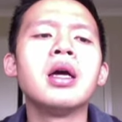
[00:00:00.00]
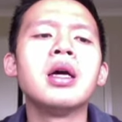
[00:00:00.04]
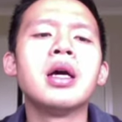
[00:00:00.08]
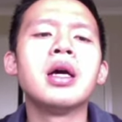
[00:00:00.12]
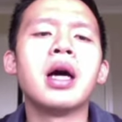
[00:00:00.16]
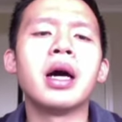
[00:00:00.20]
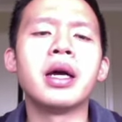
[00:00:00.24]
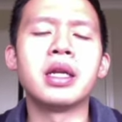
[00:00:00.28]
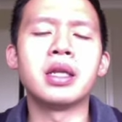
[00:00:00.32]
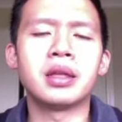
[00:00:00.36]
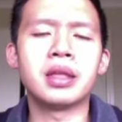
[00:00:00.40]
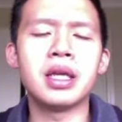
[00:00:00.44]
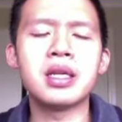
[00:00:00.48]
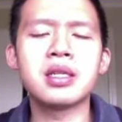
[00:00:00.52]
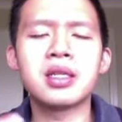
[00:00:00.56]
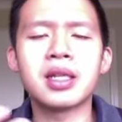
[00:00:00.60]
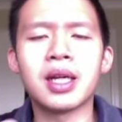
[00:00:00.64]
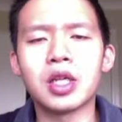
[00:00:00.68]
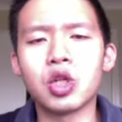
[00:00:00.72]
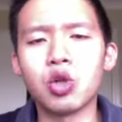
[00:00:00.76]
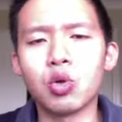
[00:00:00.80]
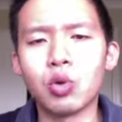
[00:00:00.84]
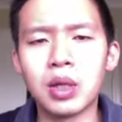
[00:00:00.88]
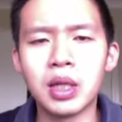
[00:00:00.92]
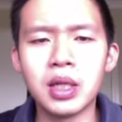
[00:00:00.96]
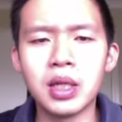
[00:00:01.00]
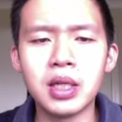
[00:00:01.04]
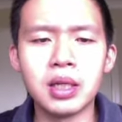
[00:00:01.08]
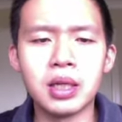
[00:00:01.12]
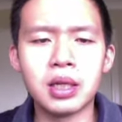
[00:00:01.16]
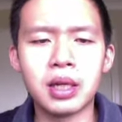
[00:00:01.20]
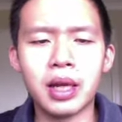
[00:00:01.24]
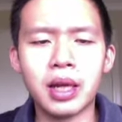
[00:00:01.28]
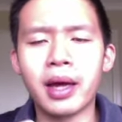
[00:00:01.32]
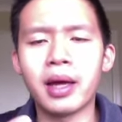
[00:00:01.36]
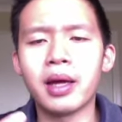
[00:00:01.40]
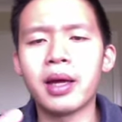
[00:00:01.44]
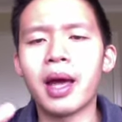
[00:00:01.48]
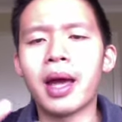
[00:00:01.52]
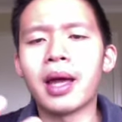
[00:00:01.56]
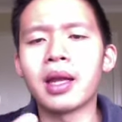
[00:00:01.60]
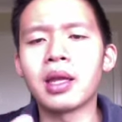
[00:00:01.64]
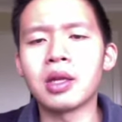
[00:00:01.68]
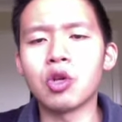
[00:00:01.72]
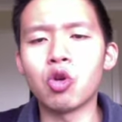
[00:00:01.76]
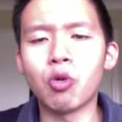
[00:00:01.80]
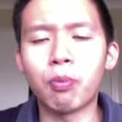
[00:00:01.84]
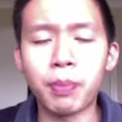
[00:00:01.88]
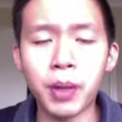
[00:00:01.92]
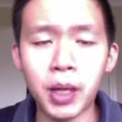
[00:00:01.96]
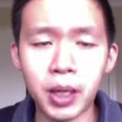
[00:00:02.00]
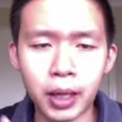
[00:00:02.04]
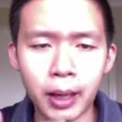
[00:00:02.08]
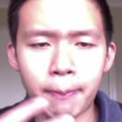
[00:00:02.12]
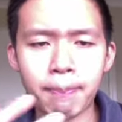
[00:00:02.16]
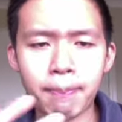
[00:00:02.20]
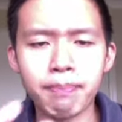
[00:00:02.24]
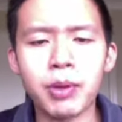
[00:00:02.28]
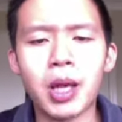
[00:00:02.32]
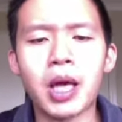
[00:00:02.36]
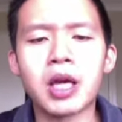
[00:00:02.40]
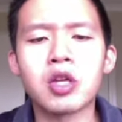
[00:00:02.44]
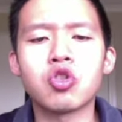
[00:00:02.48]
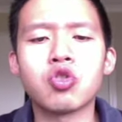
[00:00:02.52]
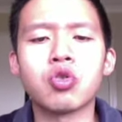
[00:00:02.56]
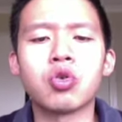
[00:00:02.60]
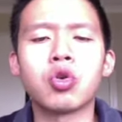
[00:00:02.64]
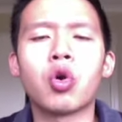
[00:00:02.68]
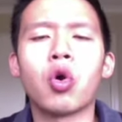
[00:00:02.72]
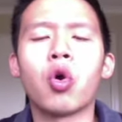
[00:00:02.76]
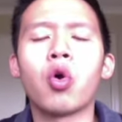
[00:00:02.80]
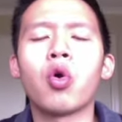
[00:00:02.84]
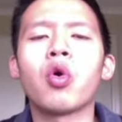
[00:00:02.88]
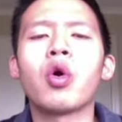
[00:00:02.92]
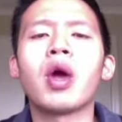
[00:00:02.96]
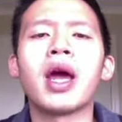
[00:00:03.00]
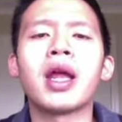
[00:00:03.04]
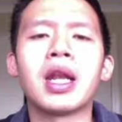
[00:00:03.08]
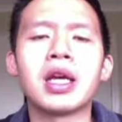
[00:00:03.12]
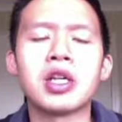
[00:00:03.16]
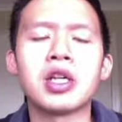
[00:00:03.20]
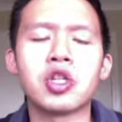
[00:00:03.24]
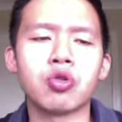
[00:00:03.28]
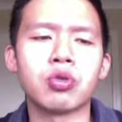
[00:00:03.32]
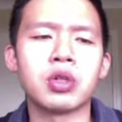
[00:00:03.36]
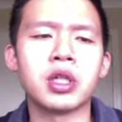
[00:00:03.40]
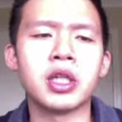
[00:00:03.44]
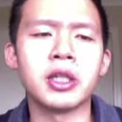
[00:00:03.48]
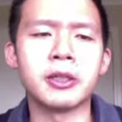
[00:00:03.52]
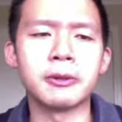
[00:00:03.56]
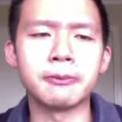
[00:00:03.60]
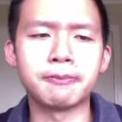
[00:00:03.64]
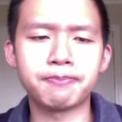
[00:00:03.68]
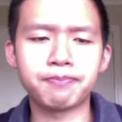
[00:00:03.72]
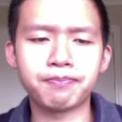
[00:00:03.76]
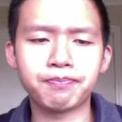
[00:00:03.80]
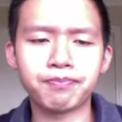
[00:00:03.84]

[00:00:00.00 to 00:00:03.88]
are the things that you learn and you pick up as you go and as you learn.